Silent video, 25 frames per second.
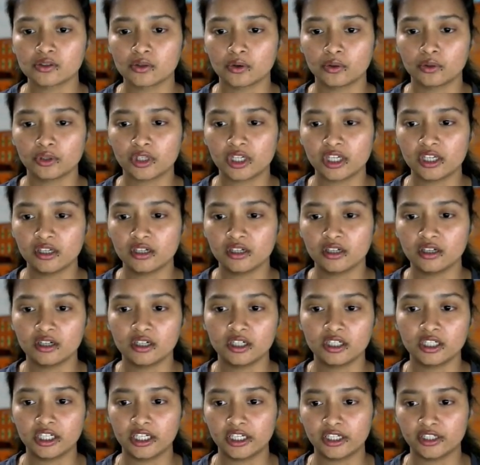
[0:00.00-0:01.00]
So
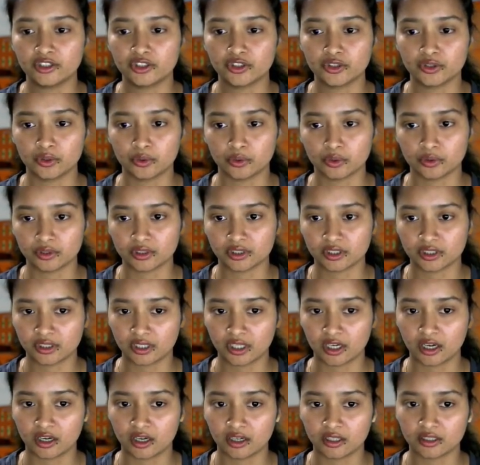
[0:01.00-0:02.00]
here it
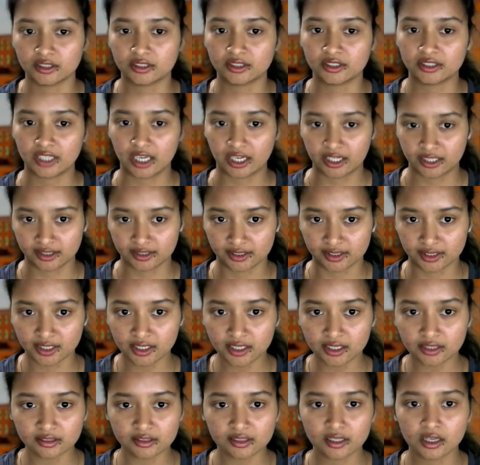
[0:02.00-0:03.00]
shows the
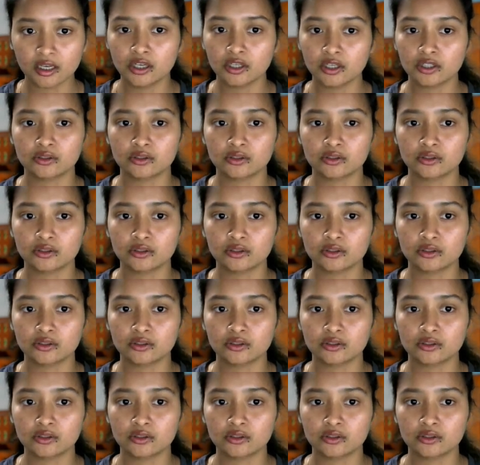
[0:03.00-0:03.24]
sizes.